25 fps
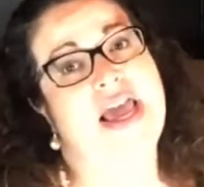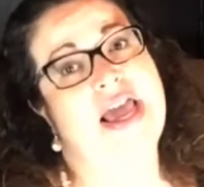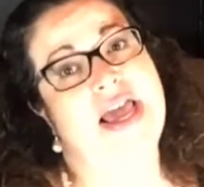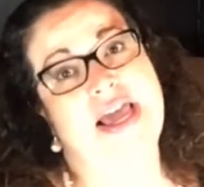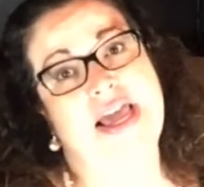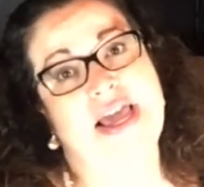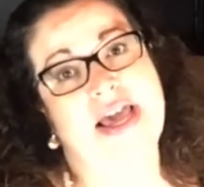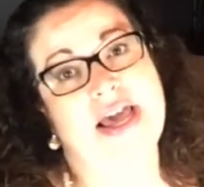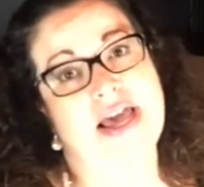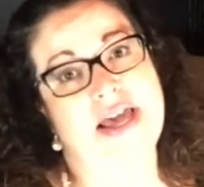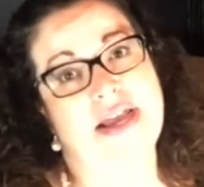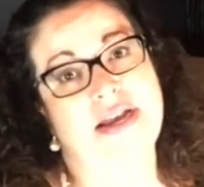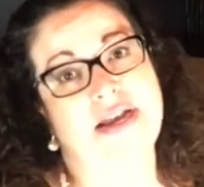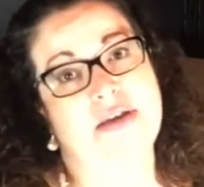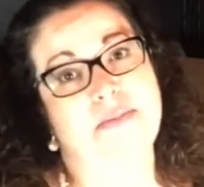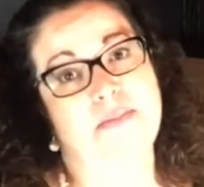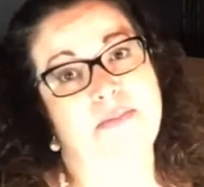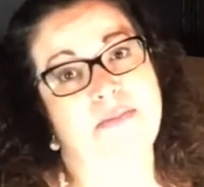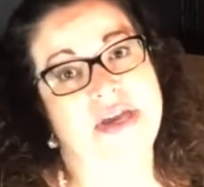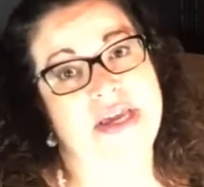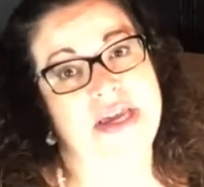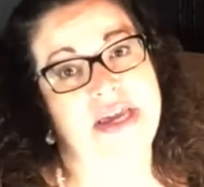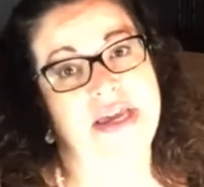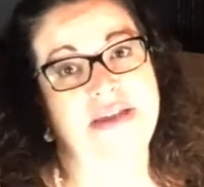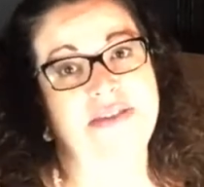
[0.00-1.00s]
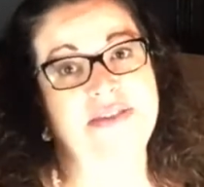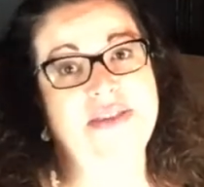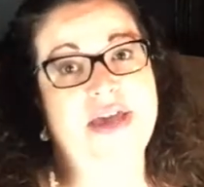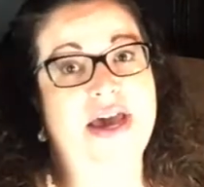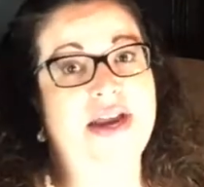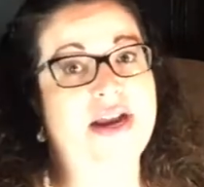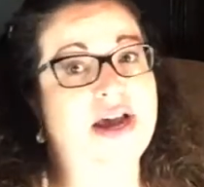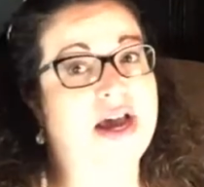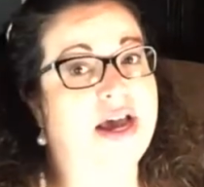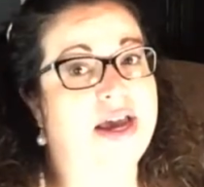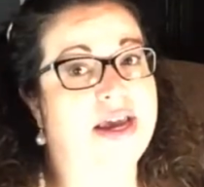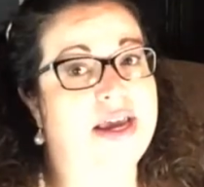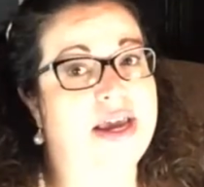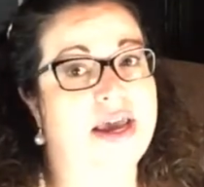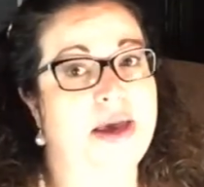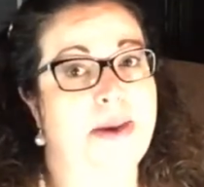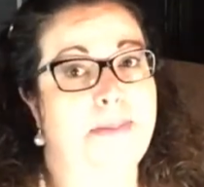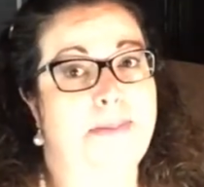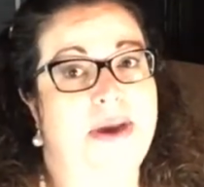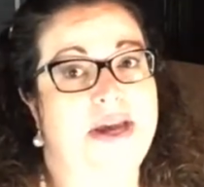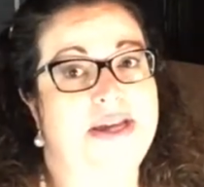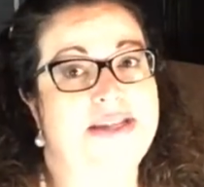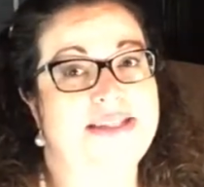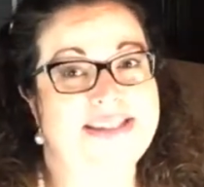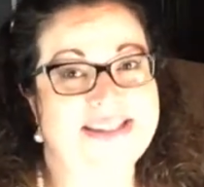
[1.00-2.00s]
And being that I am
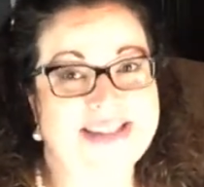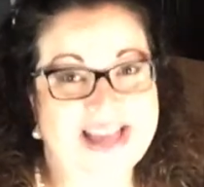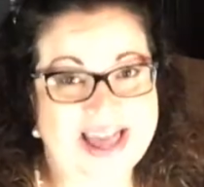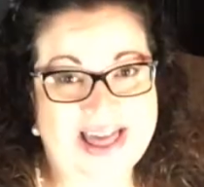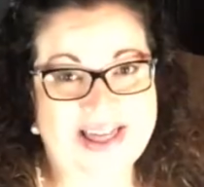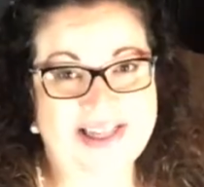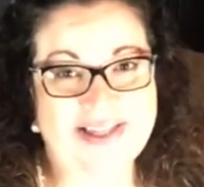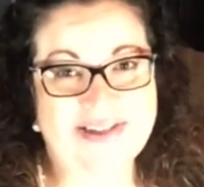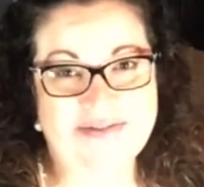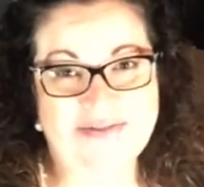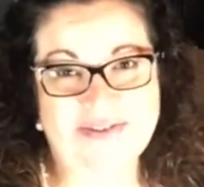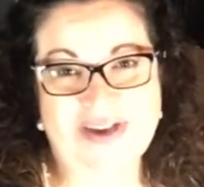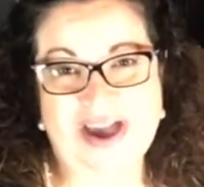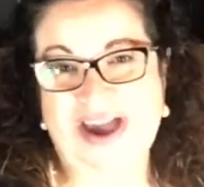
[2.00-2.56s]
myself,